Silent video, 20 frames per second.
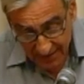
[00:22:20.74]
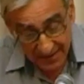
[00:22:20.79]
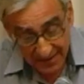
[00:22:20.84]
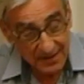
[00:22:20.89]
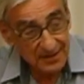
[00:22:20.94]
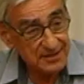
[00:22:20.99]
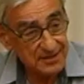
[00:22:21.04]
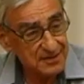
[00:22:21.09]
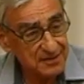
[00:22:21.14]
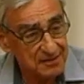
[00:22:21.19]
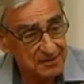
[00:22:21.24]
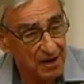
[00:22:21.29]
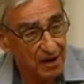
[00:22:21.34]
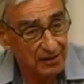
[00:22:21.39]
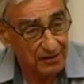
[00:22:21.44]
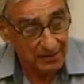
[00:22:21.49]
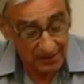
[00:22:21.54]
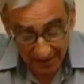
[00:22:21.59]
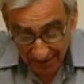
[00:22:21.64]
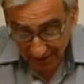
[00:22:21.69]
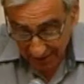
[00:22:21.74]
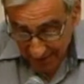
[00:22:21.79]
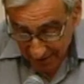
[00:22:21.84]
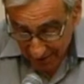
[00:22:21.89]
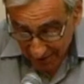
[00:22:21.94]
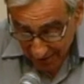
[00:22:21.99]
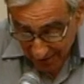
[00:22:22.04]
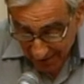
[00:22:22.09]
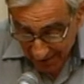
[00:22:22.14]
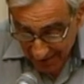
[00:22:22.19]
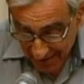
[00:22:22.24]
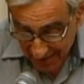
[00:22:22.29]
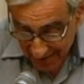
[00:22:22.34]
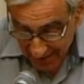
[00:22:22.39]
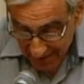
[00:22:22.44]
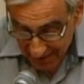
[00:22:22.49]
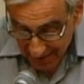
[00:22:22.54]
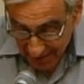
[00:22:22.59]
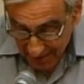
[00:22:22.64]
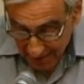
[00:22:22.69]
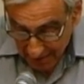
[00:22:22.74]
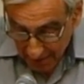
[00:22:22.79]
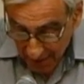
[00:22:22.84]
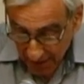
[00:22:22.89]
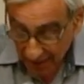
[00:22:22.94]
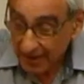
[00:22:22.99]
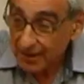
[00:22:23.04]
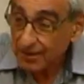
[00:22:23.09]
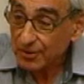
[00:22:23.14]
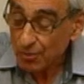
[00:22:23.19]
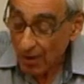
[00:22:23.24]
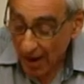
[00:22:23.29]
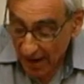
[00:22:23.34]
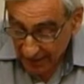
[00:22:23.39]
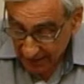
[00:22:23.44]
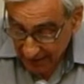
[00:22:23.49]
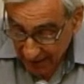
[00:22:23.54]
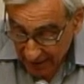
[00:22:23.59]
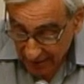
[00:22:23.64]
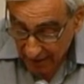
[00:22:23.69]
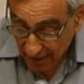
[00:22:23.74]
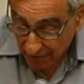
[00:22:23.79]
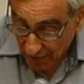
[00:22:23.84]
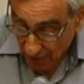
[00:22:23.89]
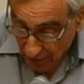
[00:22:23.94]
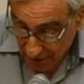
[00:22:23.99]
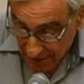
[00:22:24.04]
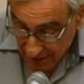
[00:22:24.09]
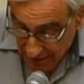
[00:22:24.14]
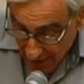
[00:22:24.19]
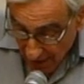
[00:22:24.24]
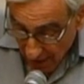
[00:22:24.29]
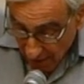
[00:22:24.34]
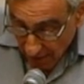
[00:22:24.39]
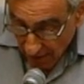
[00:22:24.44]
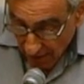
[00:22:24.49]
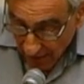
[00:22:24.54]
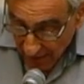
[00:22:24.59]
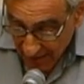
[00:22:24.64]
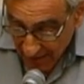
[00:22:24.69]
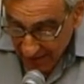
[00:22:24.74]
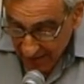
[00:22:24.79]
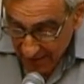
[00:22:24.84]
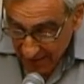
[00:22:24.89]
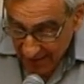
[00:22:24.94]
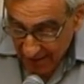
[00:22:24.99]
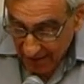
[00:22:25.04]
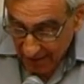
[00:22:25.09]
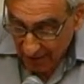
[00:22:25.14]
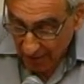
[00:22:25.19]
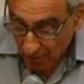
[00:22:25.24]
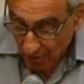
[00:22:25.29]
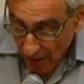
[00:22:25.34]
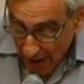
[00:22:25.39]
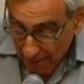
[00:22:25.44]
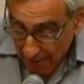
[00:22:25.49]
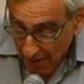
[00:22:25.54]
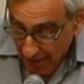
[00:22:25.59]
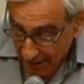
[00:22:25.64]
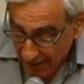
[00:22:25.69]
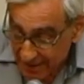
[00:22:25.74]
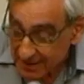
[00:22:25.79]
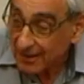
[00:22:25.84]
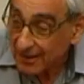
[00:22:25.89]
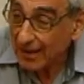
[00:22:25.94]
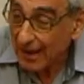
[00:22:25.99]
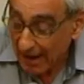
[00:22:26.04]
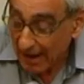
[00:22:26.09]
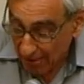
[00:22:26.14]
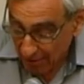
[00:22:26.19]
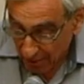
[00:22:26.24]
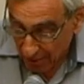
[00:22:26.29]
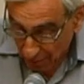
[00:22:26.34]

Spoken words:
is unclear, but in Tractate Avodah Zarah, the rabbis allow the